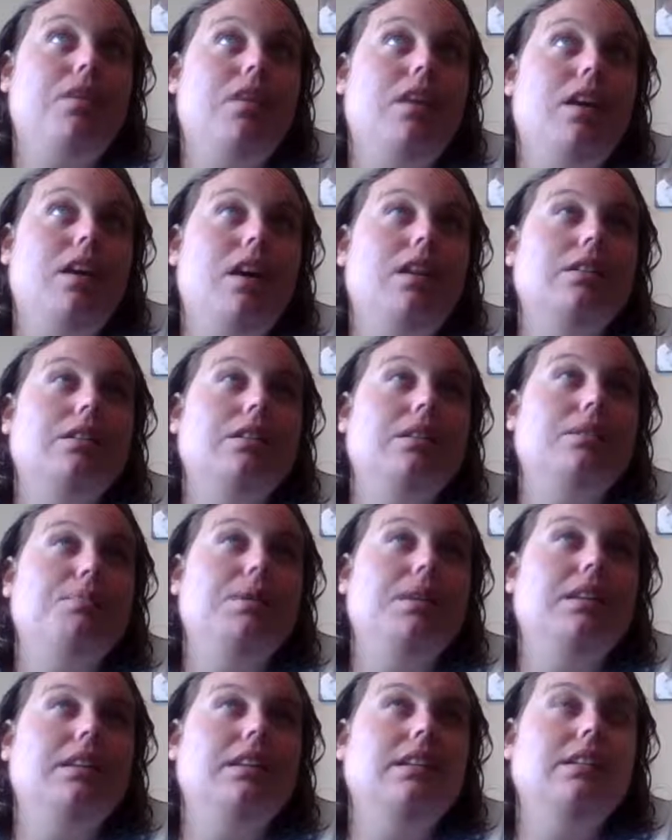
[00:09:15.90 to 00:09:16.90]
how do I
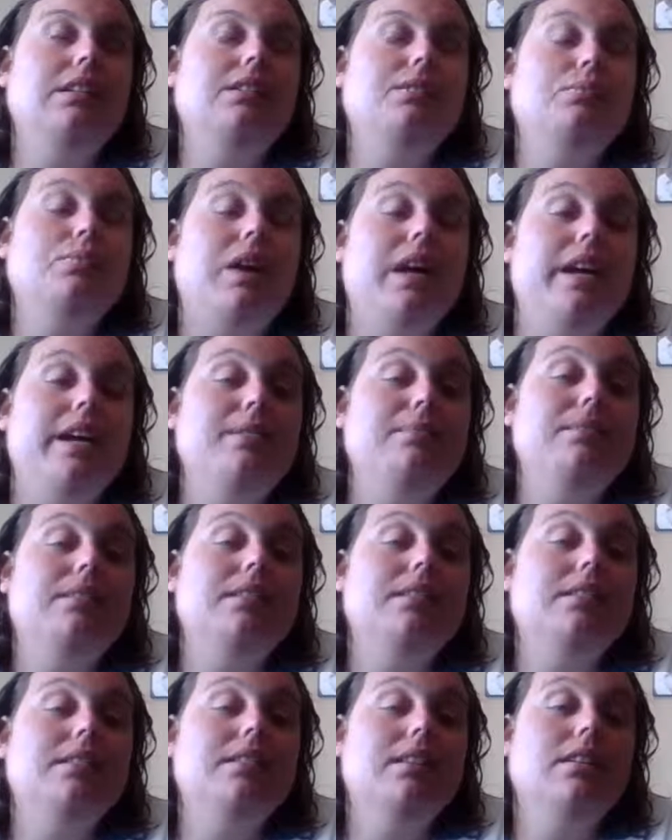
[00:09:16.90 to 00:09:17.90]
put this,
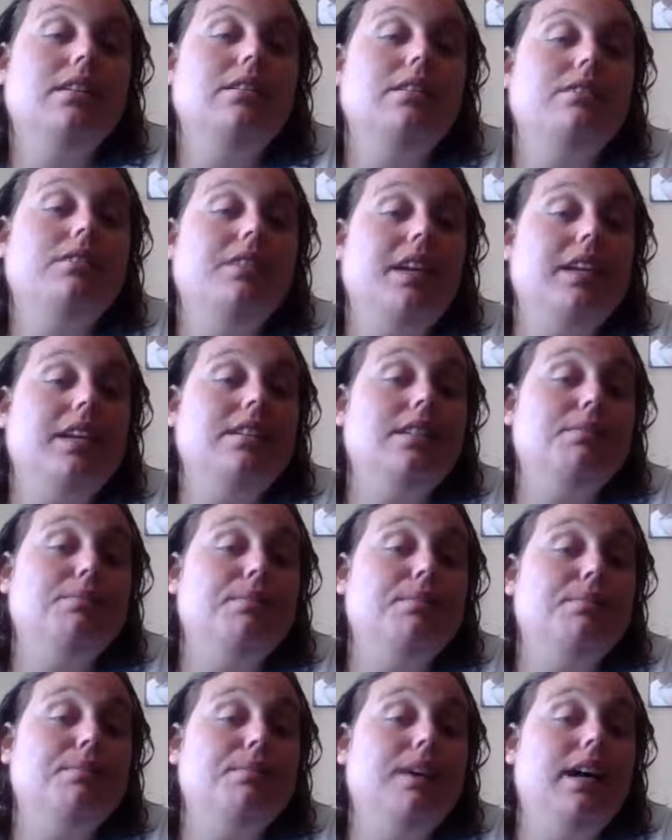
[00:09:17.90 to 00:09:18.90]
raped and
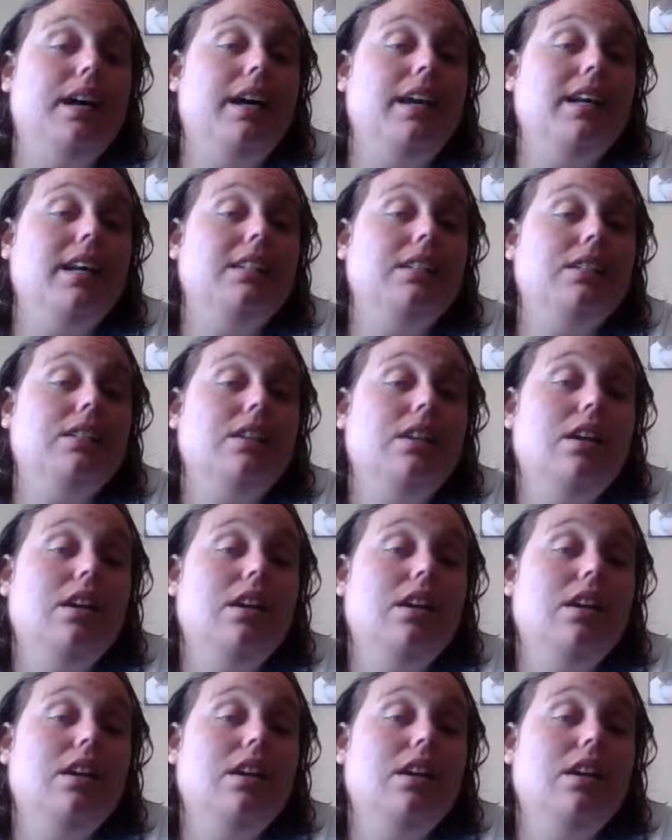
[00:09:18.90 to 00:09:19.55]
victimized